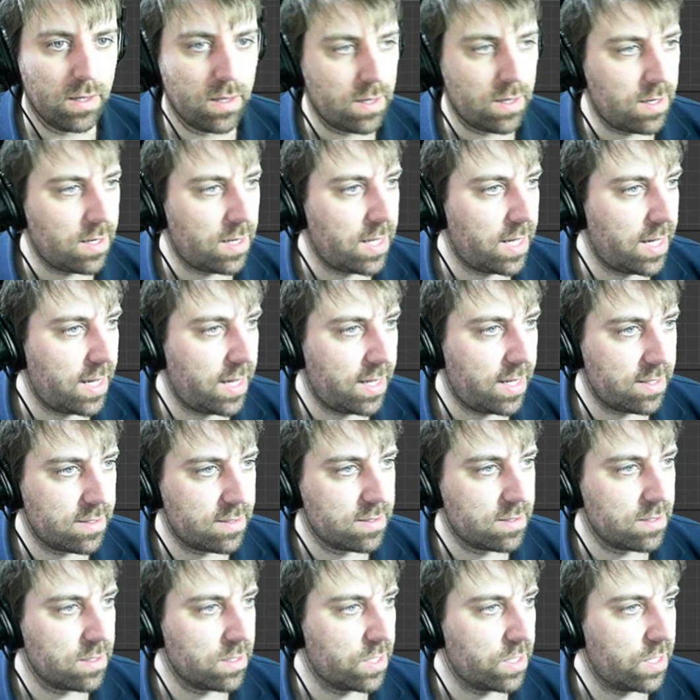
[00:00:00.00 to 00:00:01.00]

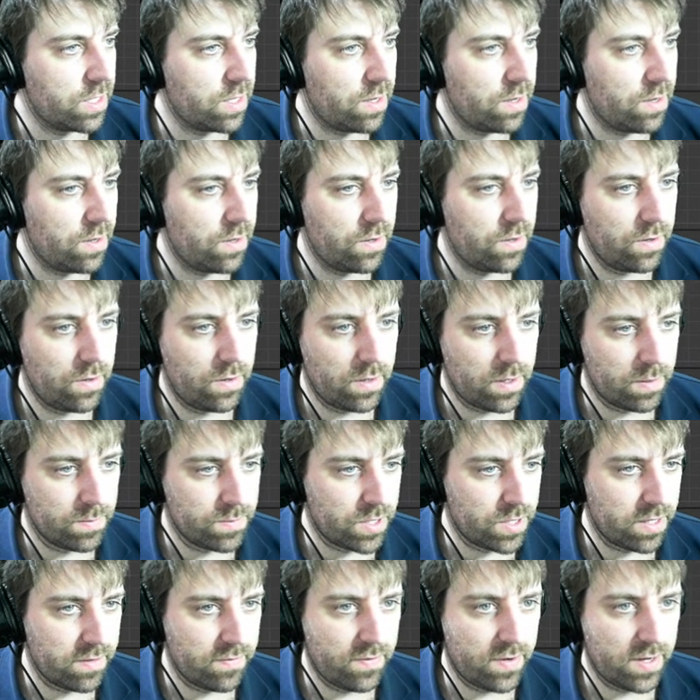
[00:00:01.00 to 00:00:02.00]
Let's go. I'm
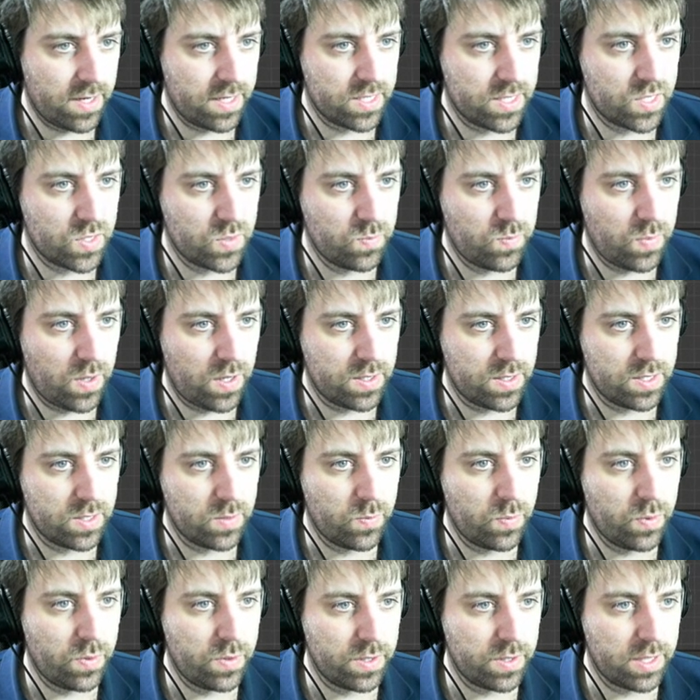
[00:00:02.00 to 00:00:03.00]
trying to find a spot to
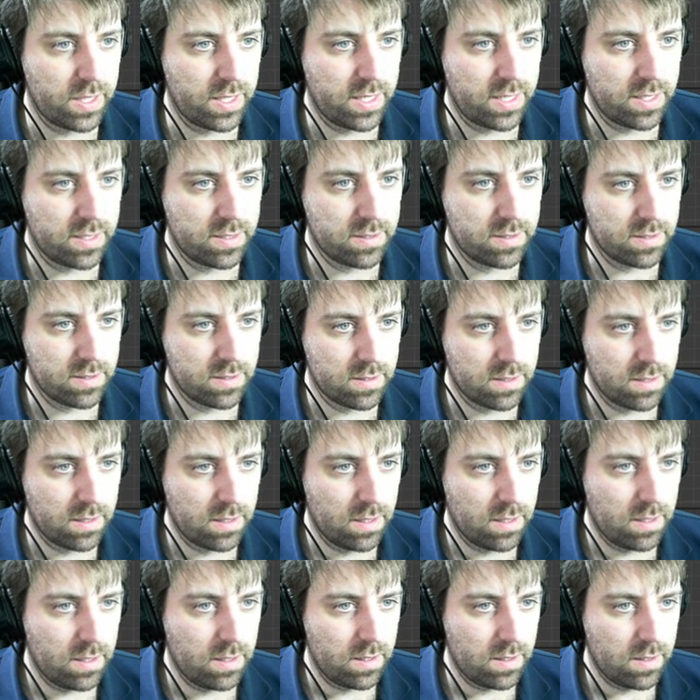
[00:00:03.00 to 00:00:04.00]
put this.
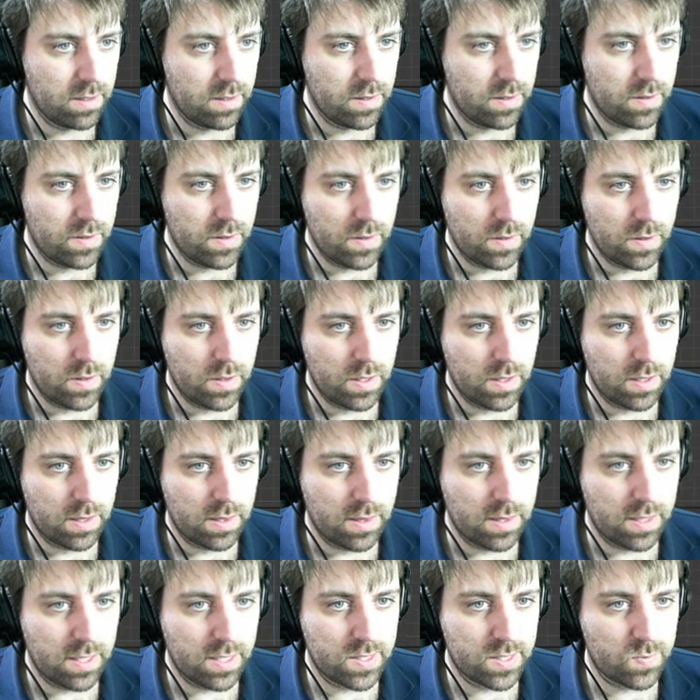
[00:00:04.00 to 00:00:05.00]

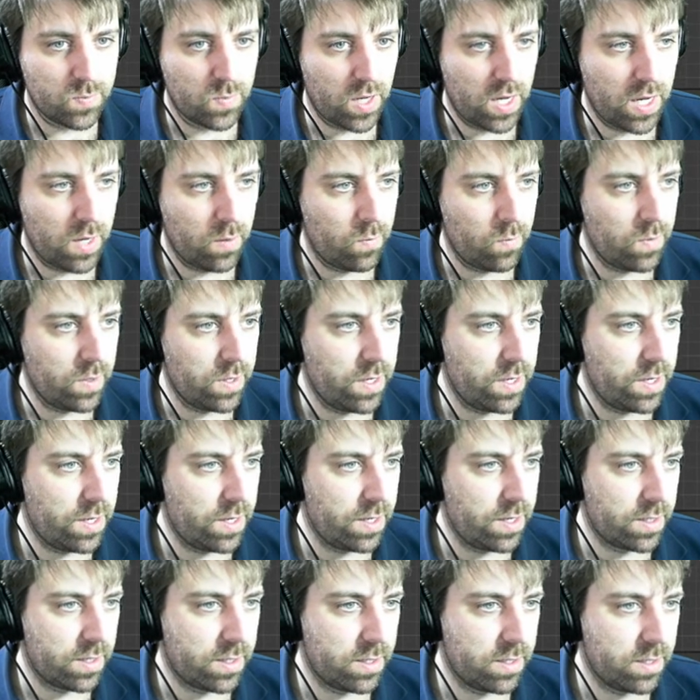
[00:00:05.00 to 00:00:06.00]
This might
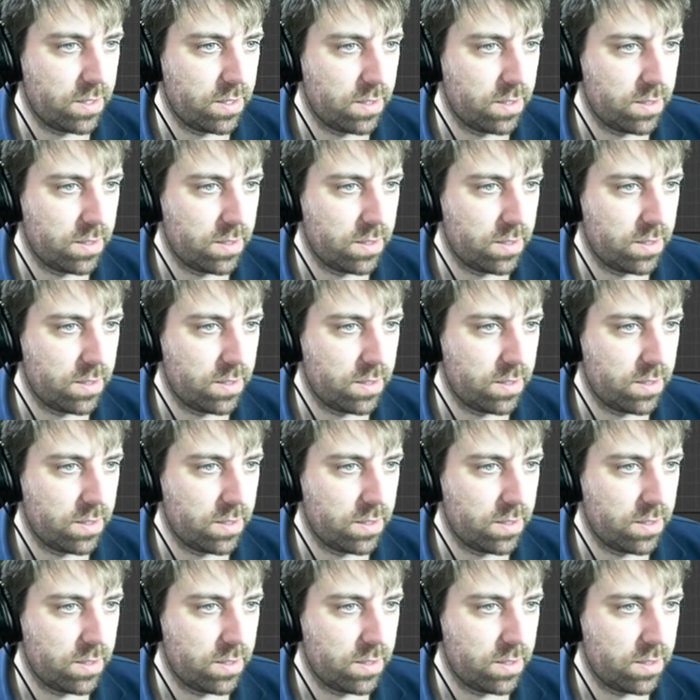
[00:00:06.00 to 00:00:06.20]
work.